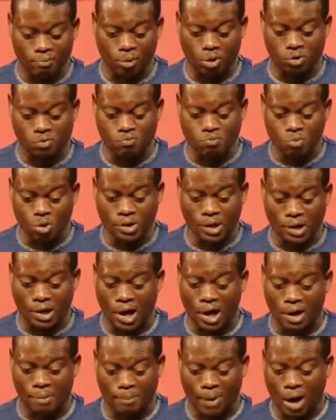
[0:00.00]
But
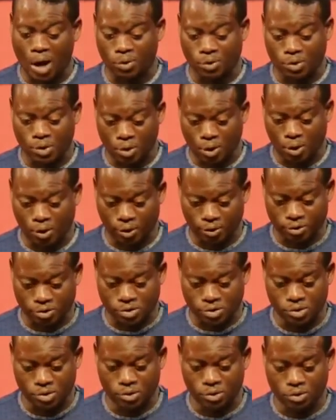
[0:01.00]
Mordecai bowed not,
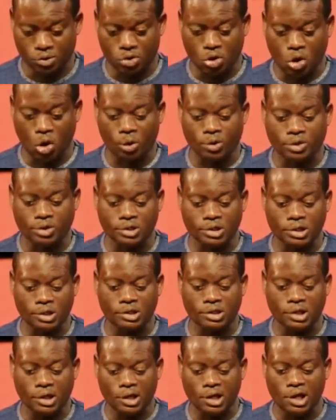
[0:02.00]
nor
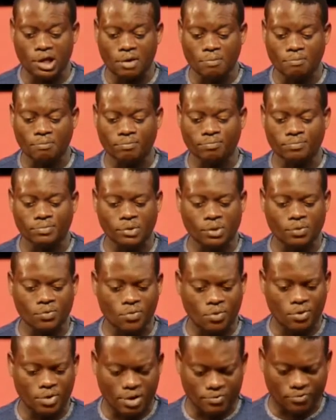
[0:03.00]
did him
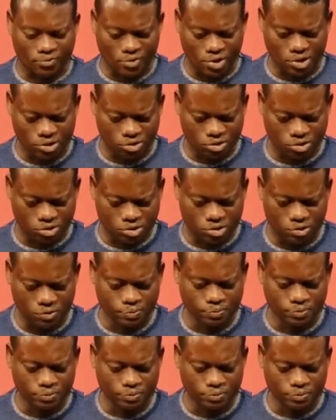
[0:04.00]
reverence.